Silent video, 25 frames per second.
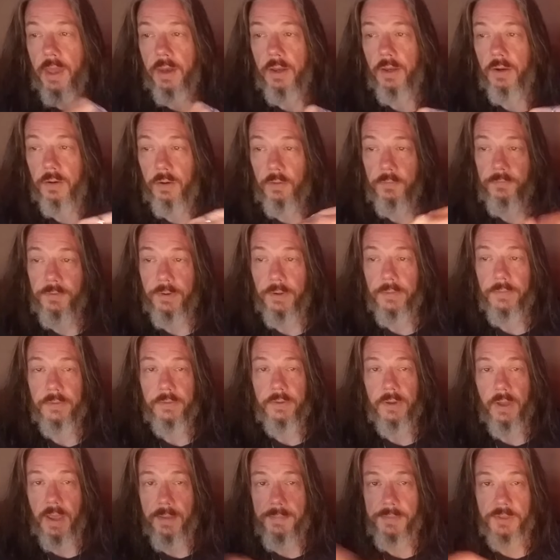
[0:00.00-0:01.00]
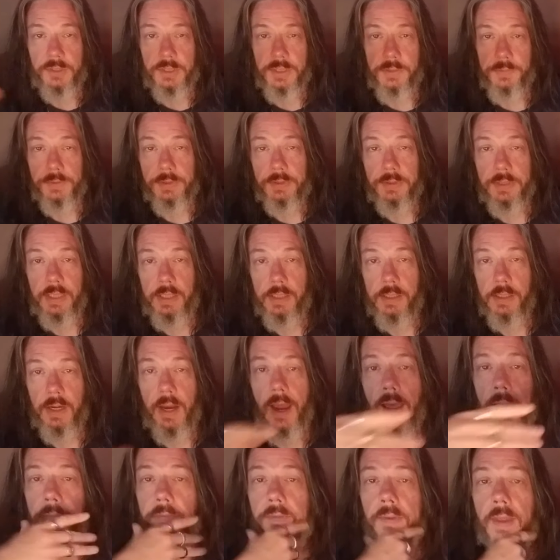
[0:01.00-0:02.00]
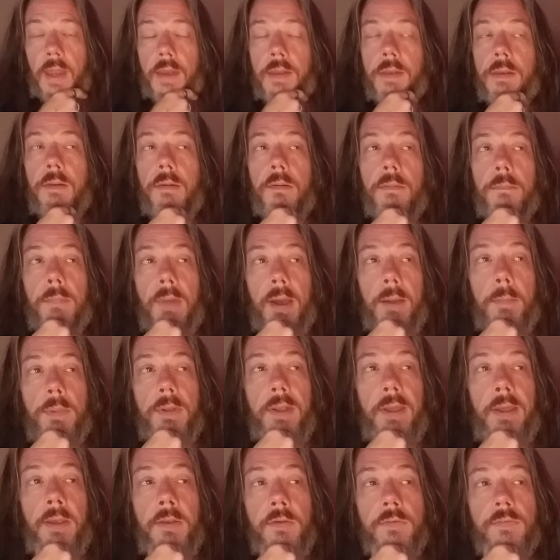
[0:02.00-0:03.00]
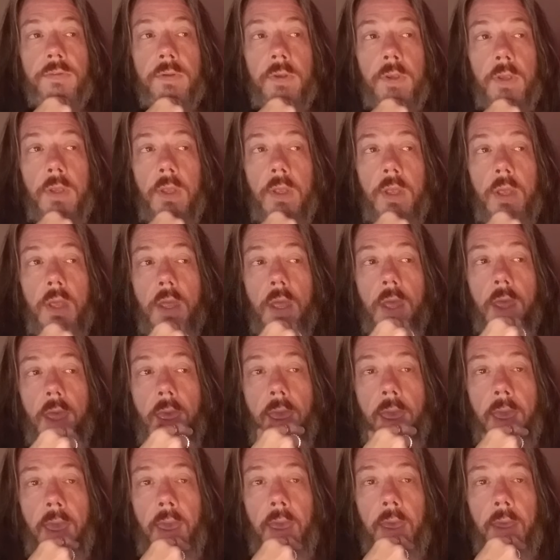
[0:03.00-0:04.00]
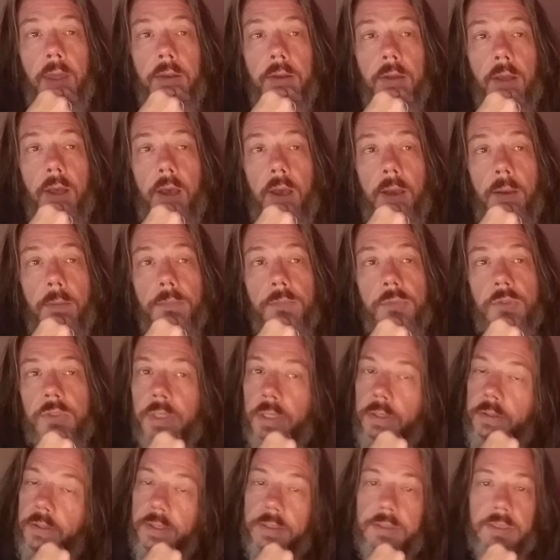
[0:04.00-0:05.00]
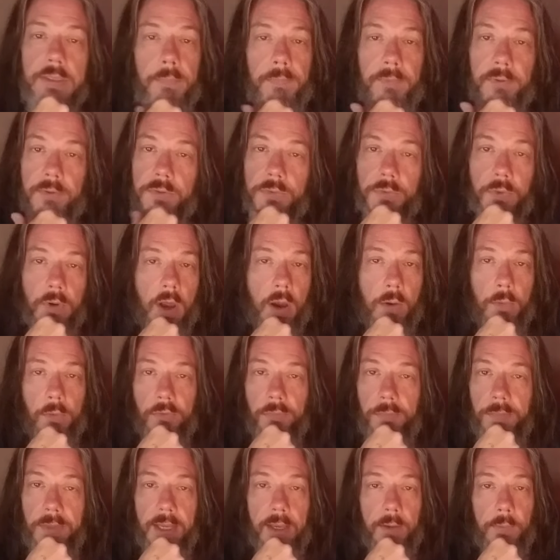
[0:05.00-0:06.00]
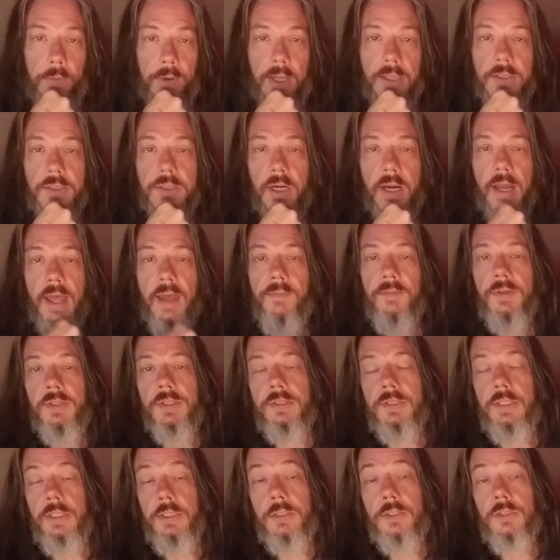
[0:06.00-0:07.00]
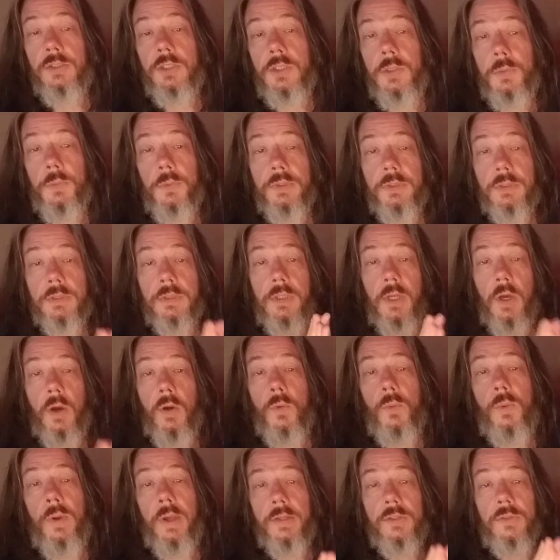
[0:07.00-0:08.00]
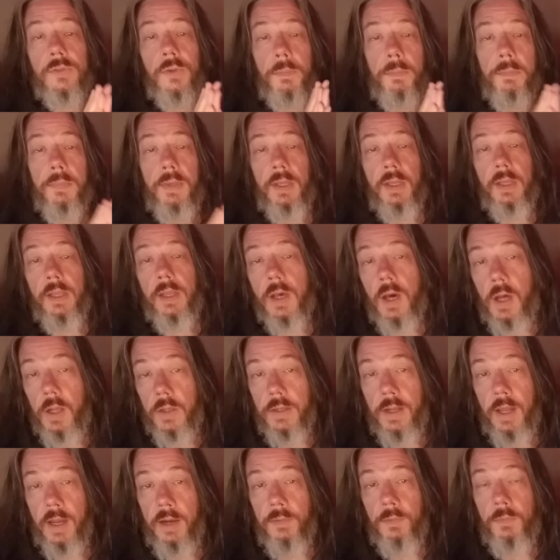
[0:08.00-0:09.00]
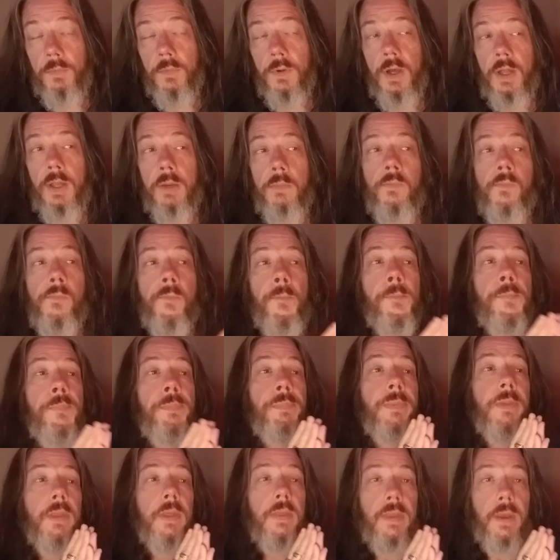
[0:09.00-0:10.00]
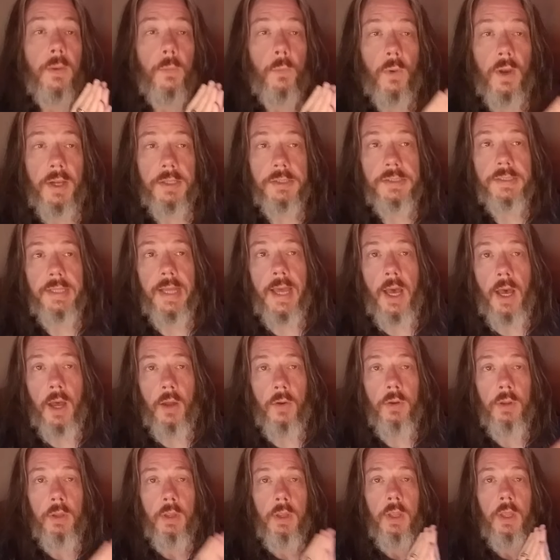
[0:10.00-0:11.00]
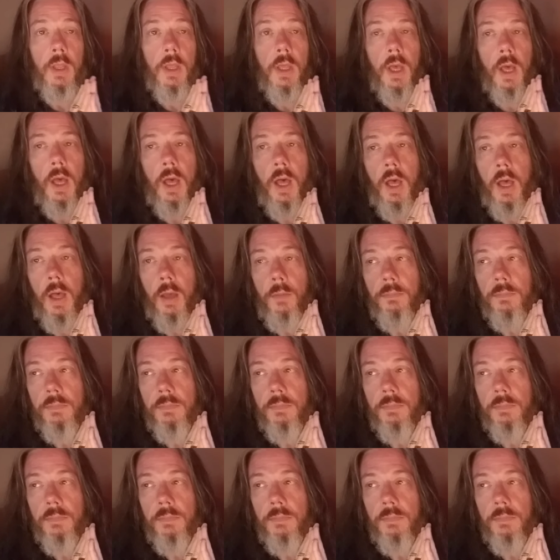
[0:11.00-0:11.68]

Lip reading: a girlfriend at the time, and she was here at my place, and she thought something was wrong with me. And when I started having the seizures, she was so quick to immediately call 911. They rushed out. Um,